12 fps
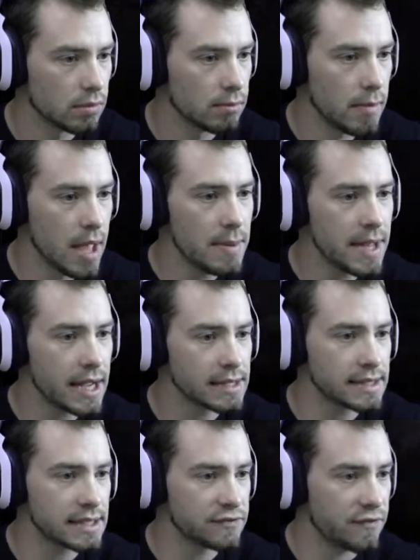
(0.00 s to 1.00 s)
Maybe because
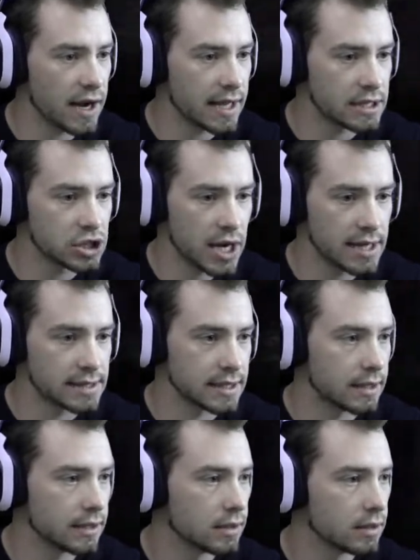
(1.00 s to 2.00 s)
he's fucking Jason.
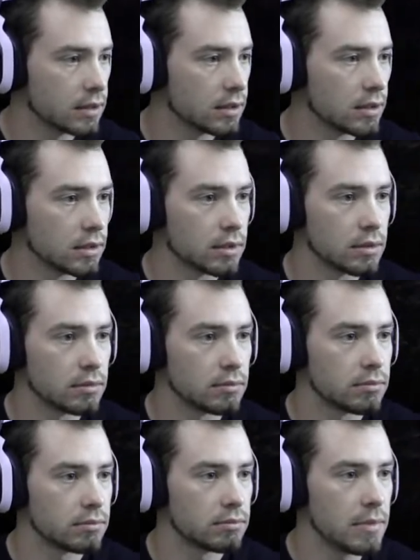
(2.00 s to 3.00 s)

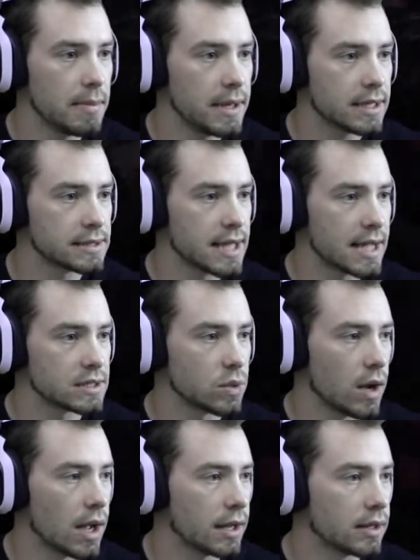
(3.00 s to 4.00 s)
Maybe because that's
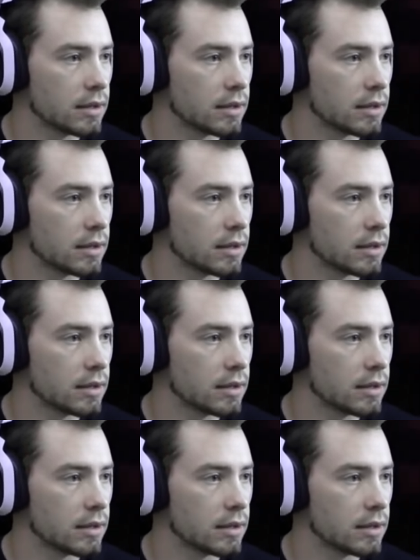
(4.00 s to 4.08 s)
why.